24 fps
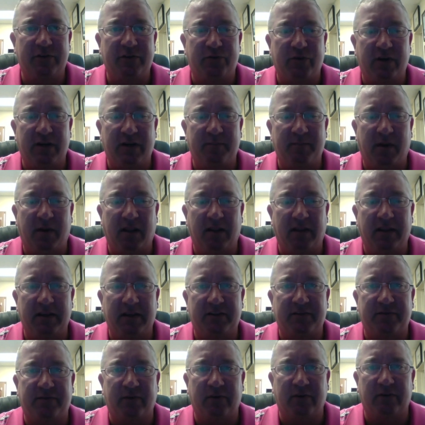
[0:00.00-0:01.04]
treated my
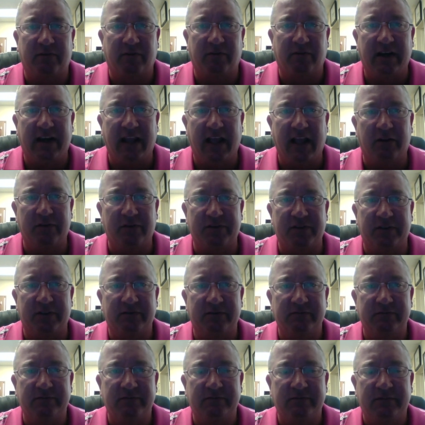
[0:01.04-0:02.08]
lakes for green algae.
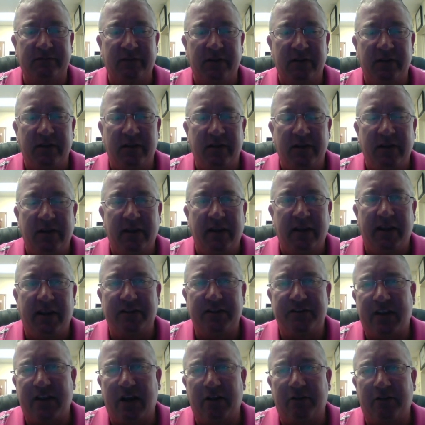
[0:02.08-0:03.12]
In
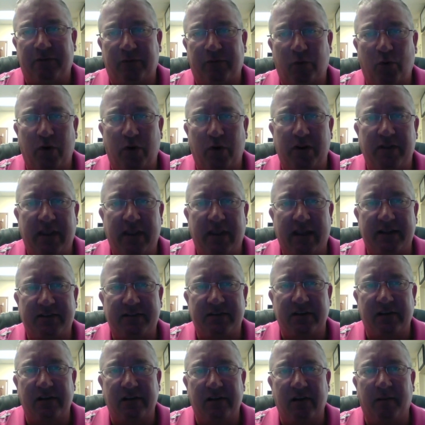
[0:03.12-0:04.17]
South Florida, that's
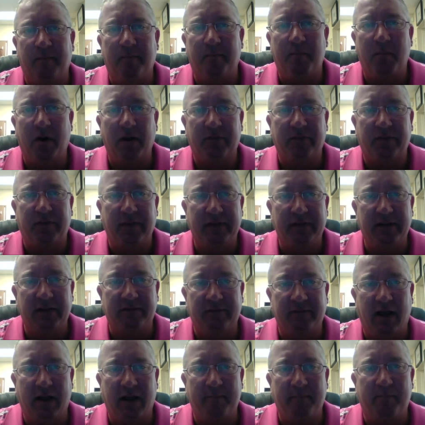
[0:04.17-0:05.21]
a, a monthly, if
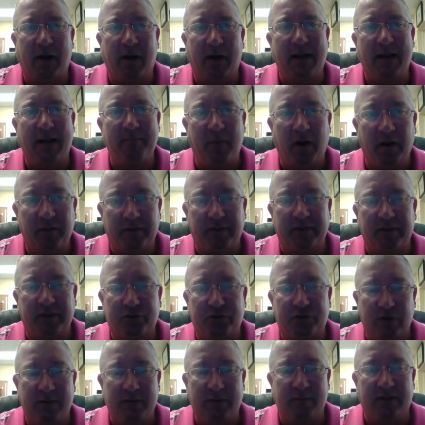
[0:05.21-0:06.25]
not bi-monthly
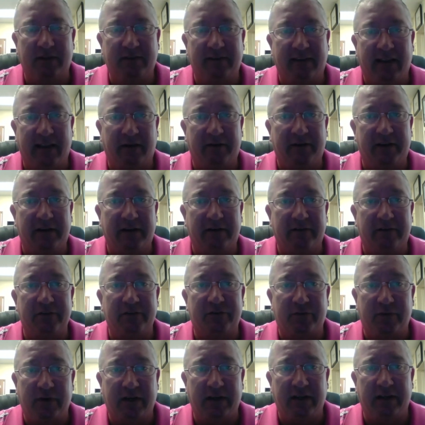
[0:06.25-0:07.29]
treatment down here in
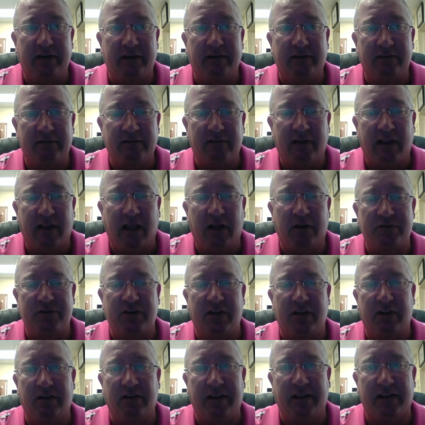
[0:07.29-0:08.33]
treating algae
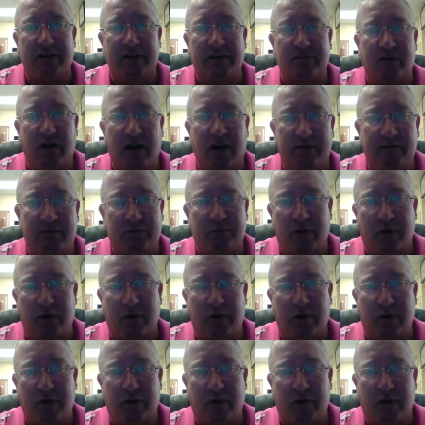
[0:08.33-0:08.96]
in lakes. Our average